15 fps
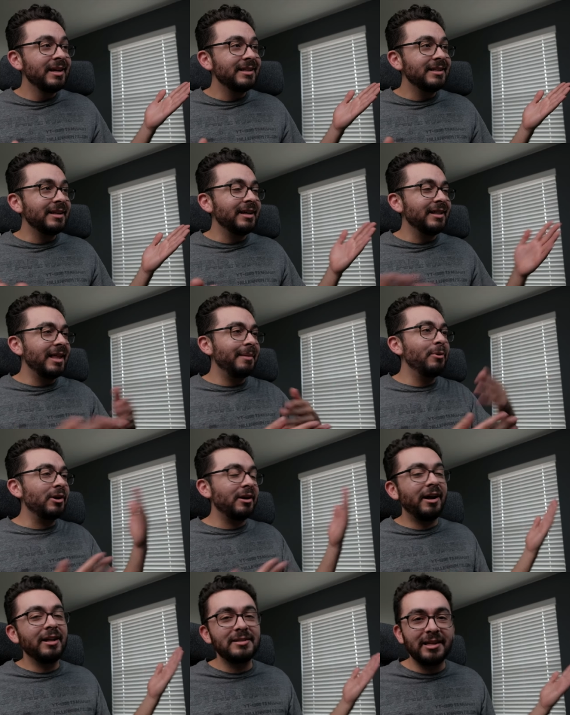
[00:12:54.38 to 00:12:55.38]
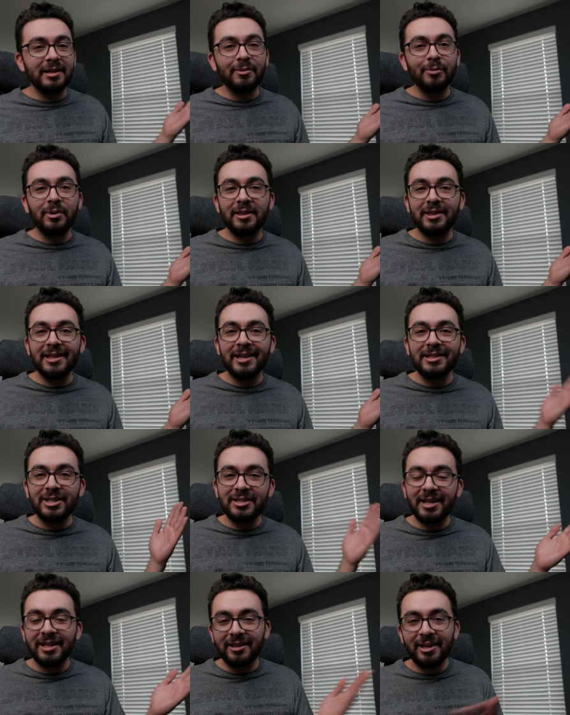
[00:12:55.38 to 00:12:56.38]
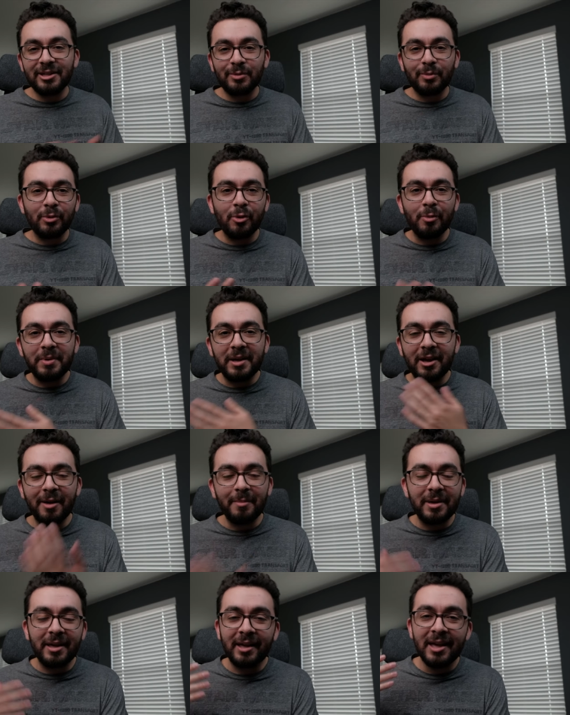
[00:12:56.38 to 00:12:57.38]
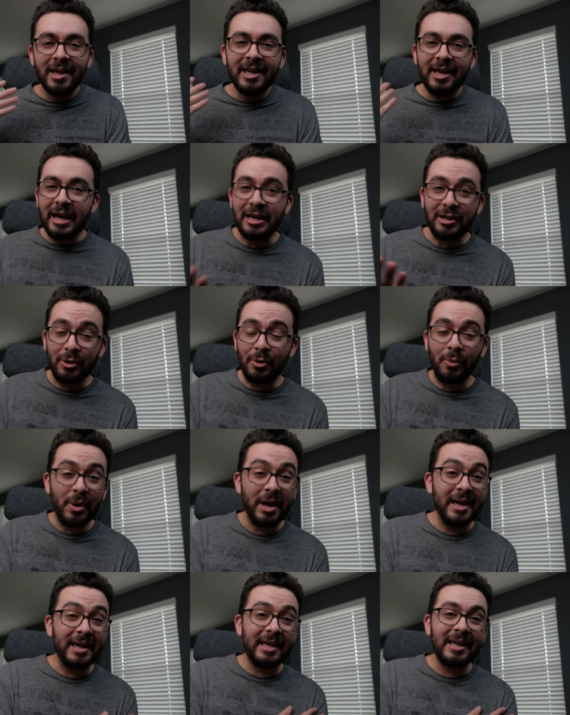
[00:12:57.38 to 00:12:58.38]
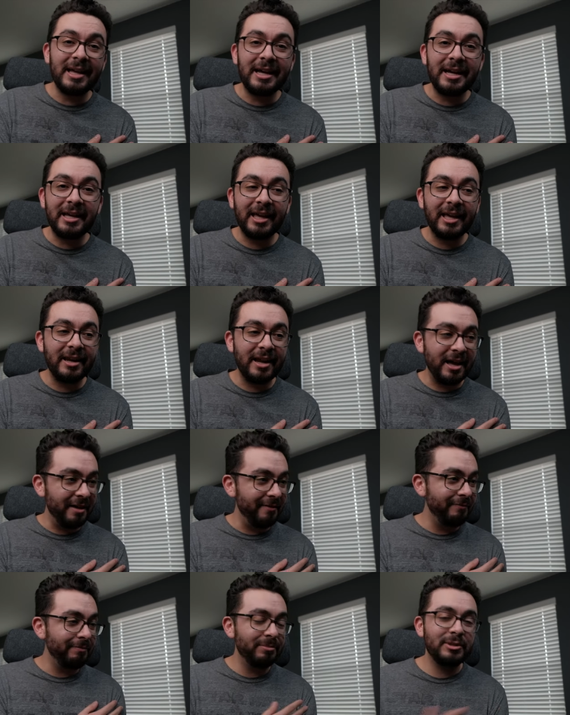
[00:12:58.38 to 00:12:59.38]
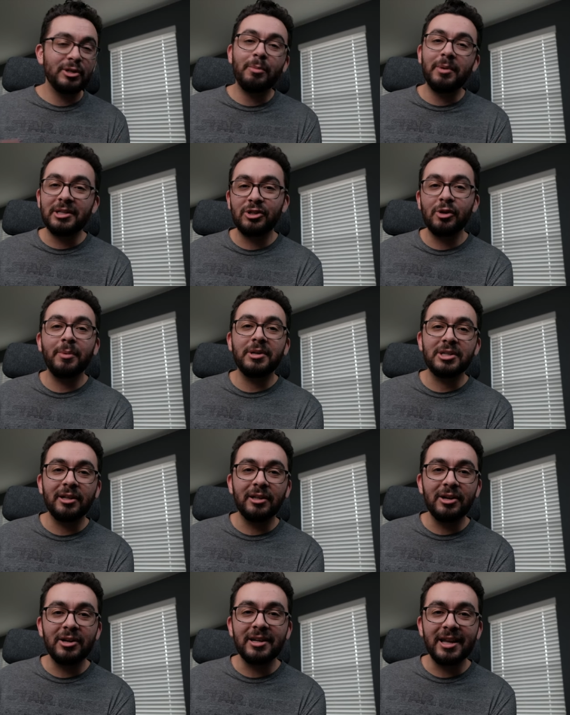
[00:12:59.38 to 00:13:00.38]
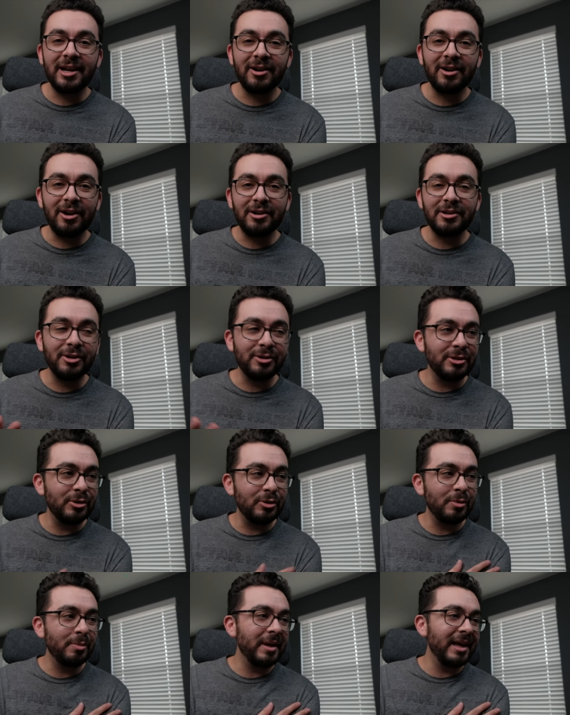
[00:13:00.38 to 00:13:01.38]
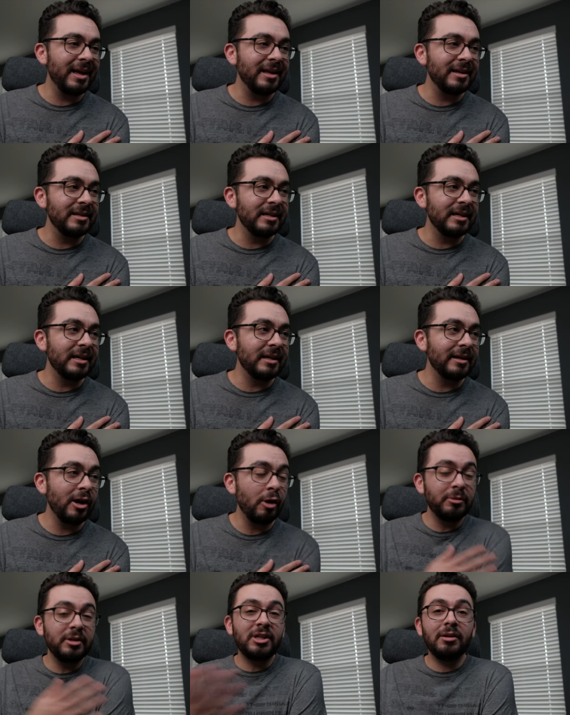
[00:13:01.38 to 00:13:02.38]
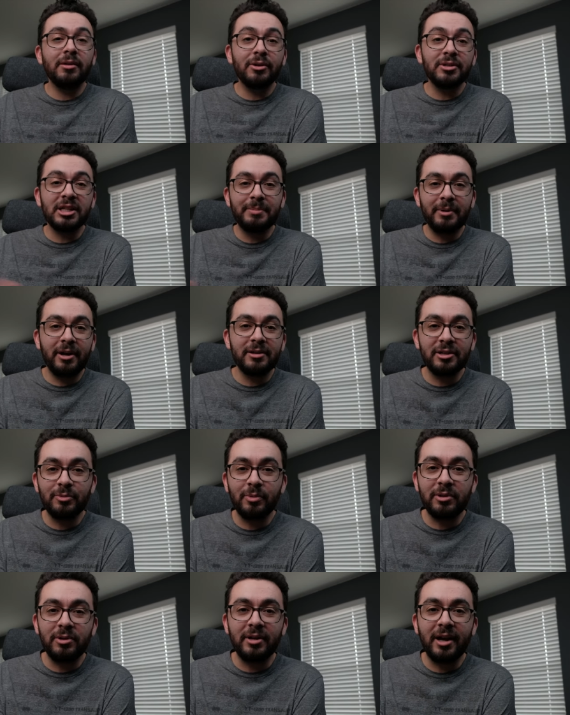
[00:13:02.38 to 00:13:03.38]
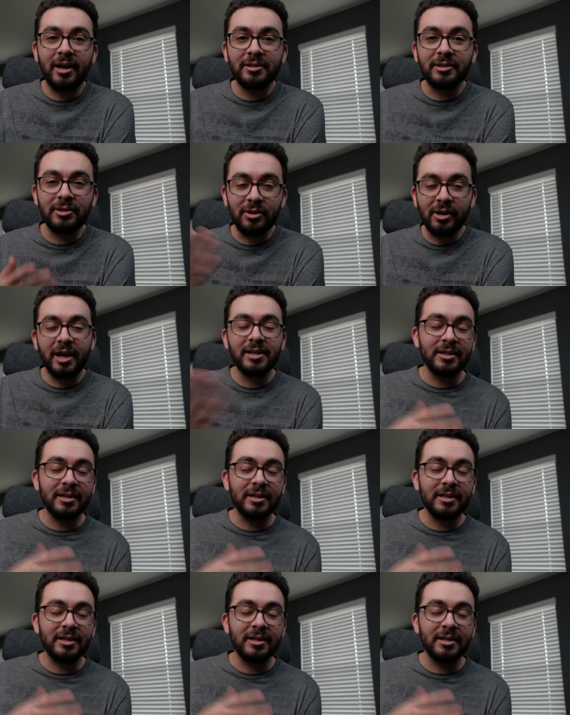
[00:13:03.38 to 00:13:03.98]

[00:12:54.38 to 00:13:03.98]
a lot more content with uh, just like this will be coming uh, your way. Uh, again, I have so much so much to learn here on YouTube, and uh, hope to share those experiences with you guys so you guys